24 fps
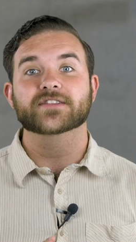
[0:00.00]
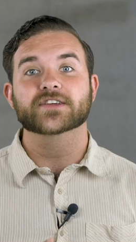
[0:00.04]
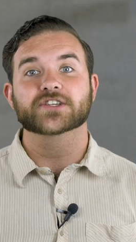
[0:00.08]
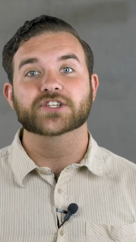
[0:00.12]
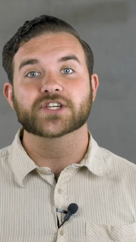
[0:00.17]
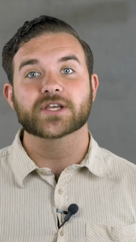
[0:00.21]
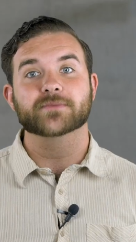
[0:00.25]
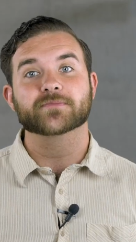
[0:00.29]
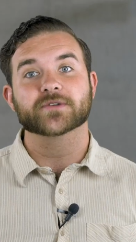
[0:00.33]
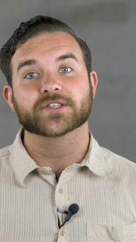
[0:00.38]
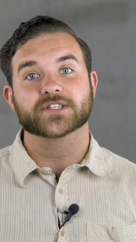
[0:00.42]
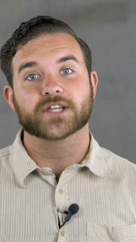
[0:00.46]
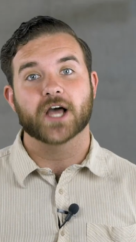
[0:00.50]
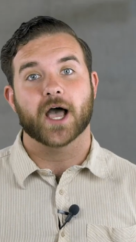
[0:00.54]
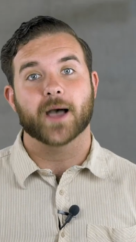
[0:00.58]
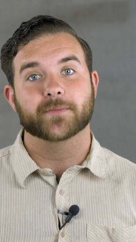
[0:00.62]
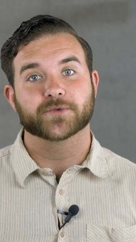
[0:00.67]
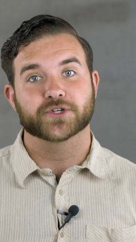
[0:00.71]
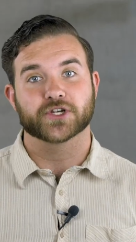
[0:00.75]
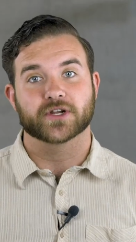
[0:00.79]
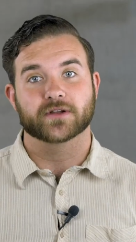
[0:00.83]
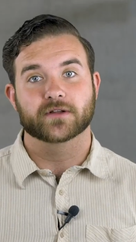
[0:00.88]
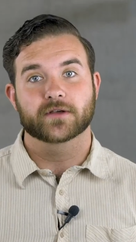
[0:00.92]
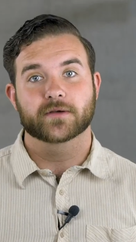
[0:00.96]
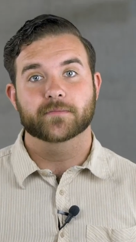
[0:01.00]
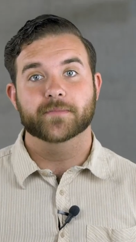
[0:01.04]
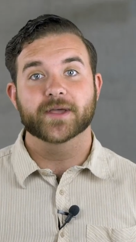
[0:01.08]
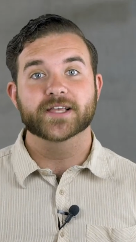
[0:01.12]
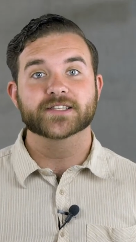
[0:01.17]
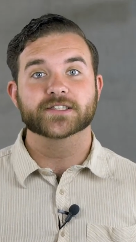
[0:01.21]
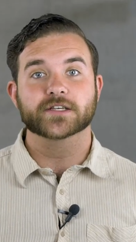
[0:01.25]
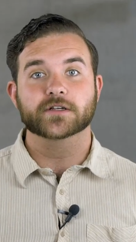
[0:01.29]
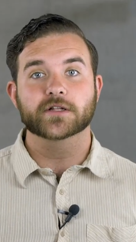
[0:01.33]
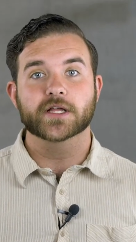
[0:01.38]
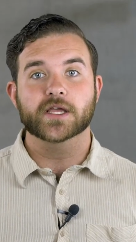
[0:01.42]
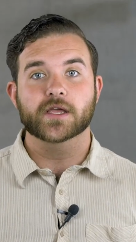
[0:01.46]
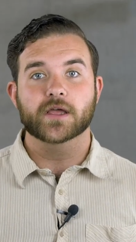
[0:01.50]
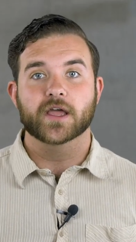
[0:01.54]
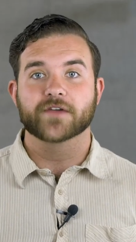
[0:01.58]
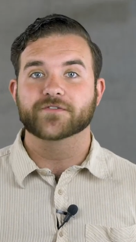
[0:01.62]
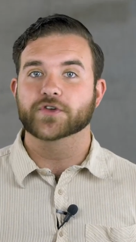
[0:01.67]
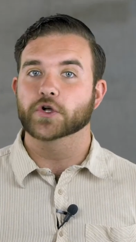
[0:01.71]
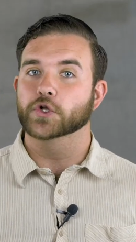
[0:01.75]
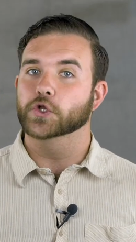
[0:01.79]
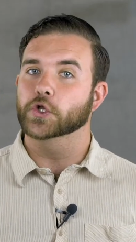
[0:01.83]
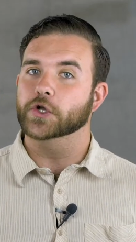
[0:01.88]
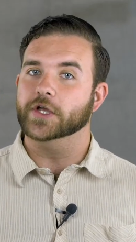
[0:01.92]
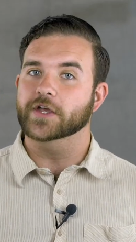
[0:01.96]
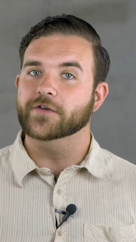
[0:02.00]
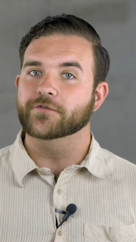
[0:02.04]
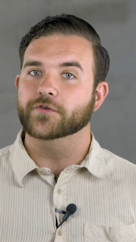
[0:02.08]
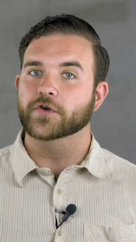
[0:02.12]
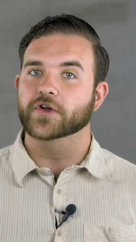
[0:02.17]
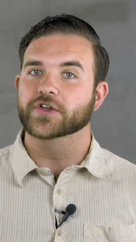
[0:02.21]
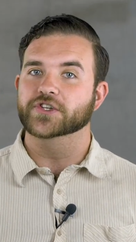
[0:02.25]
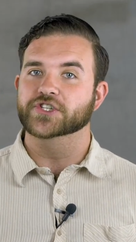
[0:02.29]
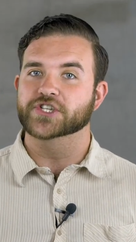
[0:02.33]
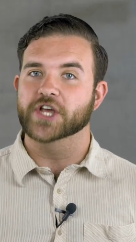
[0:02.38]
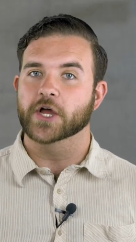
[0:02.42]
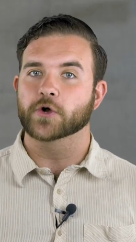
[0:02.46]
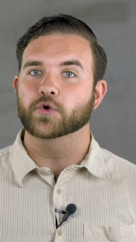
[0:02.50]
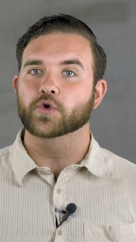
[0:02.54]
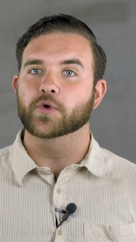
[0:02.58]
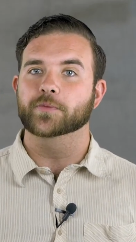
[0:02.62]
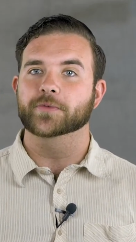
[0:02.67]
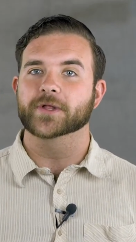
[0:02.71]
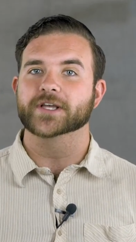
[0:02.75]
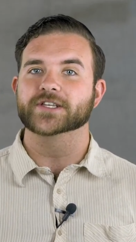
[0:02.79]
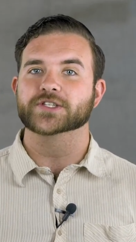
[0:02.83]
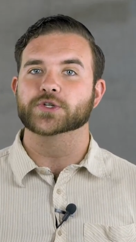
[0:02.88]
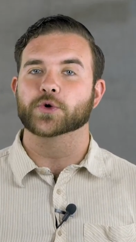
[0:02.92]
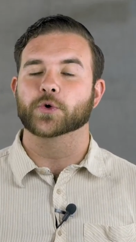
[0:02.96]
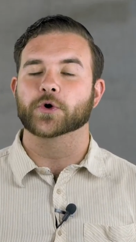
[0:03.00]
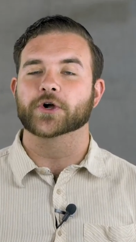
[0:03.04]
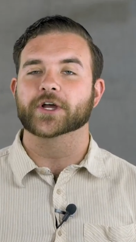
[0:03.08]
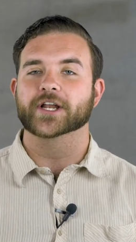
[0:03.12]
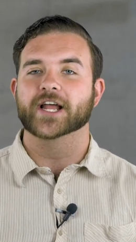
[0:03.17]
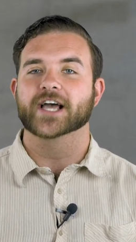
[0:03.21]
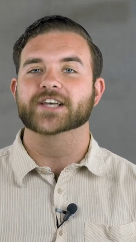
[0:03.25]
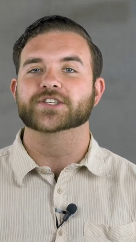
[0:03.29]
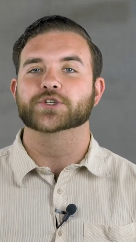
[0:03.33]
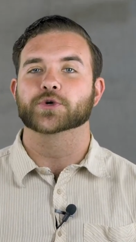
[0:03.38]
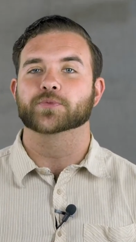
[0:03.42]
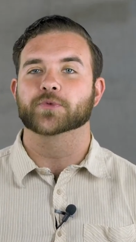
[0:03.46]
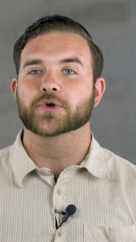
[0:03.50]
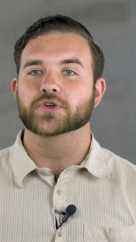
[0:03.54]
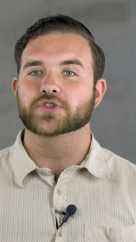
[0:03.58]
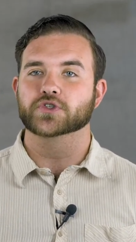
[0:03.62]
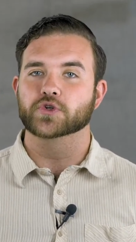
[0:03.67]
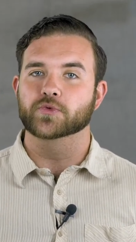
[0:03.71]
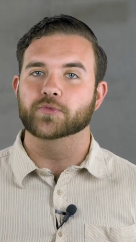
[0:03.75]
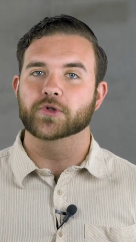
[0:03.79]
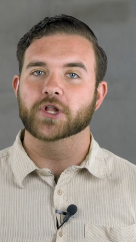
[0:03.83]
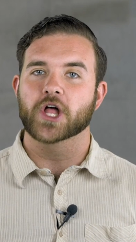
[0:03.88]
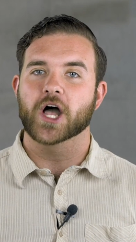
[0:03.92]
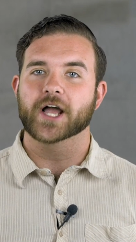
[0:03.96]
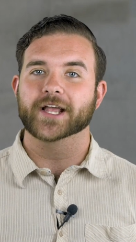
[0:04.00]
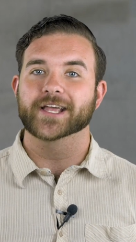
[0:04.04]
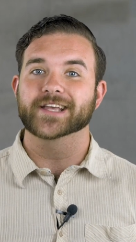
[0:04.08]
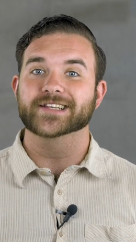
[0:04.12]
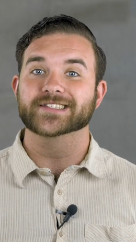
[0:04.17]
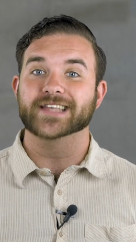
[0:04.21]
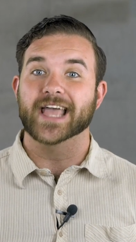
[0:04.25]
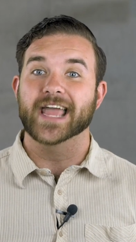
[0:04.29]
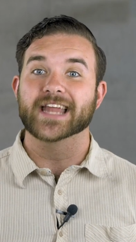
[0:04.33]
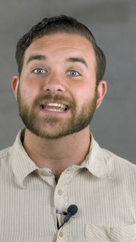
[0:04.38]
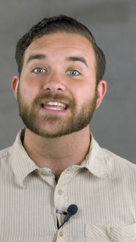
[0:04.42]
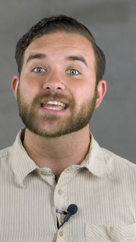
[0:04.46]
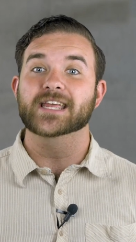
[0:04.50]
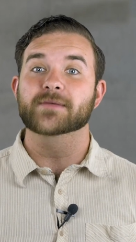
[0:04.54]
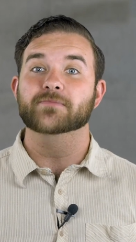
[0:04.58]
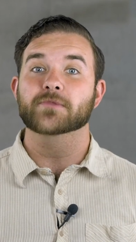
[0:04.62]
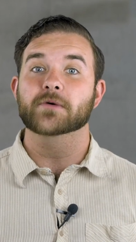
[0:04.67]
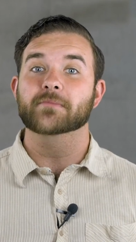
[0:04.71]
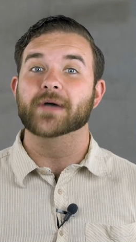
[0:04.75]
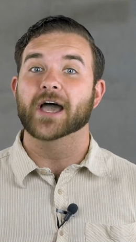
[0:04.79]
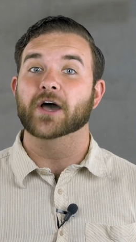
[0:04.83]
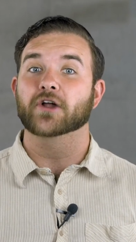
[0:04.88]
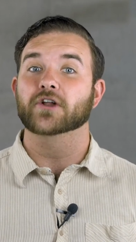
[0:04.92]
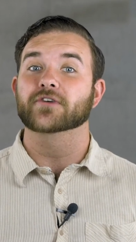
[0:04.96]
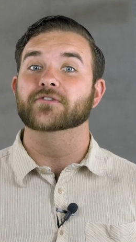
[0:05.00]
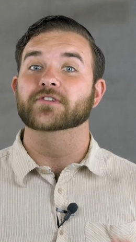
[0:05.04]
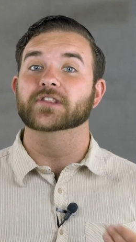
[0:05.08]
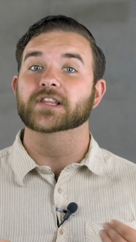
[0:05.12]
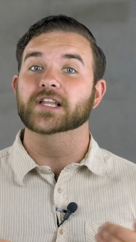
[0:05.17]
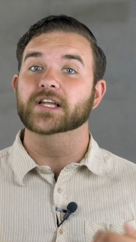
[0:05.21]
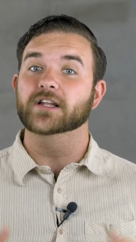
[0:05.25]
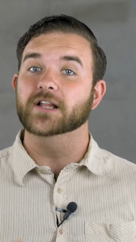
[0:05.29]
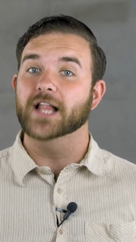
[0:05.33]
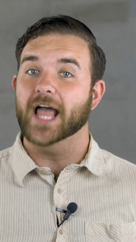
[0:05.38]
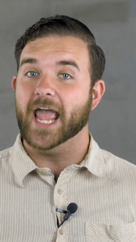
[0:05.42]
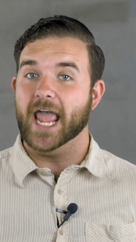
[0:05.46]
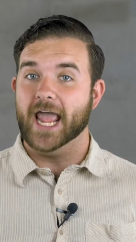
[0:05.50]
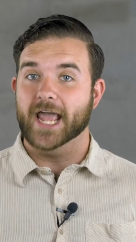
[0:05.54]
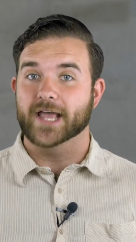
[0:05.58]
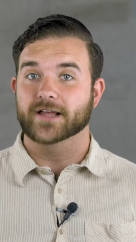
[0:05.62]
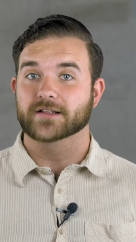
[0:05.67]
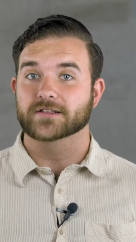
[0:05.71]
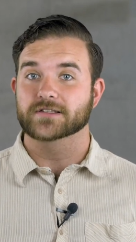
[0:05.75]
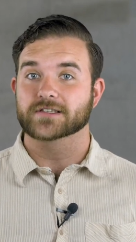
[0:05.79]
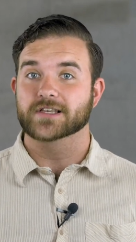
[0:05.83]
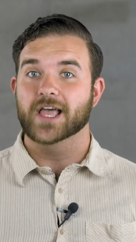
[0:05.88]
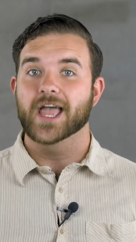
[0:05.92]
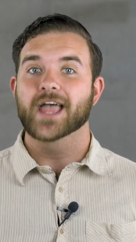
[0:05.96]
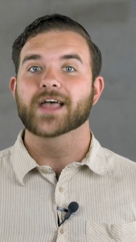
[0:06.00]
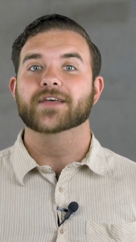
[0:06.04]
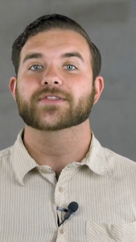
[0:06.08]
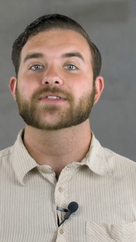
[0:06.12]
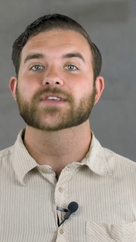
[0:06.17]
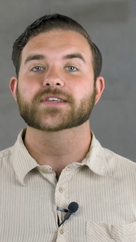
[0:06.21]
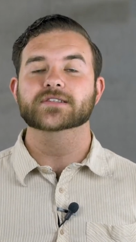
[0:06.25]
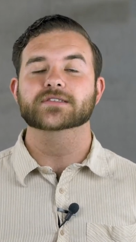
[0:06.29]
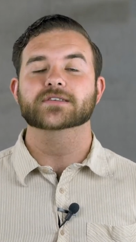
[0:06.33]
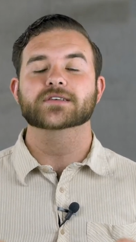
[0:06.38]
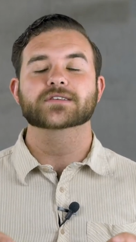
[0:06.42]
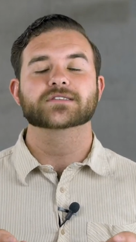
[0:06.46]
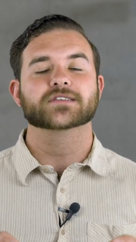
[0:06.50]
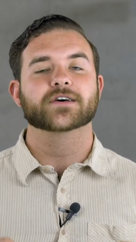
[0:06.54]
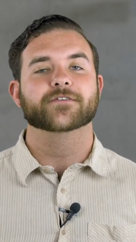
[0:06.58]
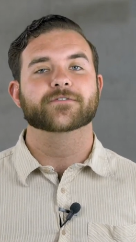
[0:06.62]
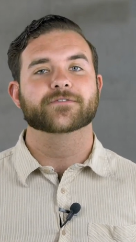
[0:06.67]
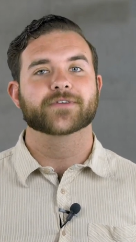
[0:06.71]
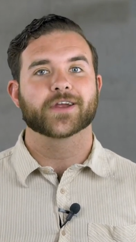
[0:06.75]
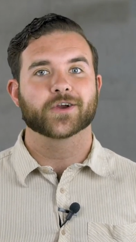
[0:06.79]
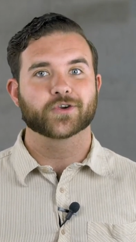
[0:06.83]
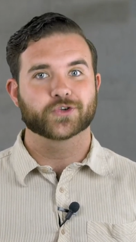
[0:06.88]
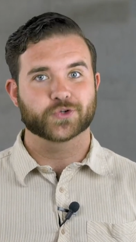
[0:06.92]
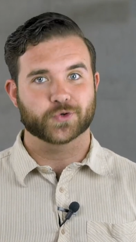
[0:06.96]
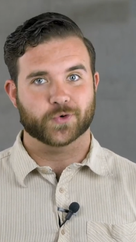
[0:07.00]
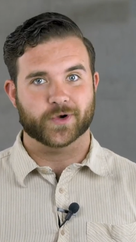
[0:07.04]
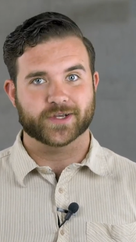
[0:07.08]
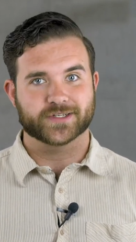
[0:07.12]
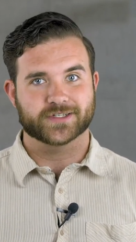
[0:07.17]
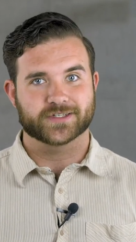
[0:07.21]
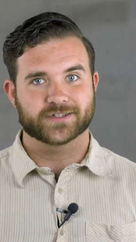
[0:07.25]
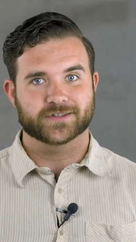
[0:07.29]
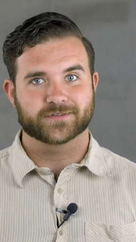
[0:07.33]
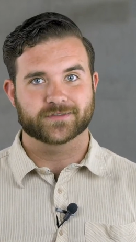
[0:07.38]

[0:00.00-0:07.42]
the cheapest option. Basically, if you're looking for a general place to organize your personal belongings and keep them out of little hands, this is a fair choice.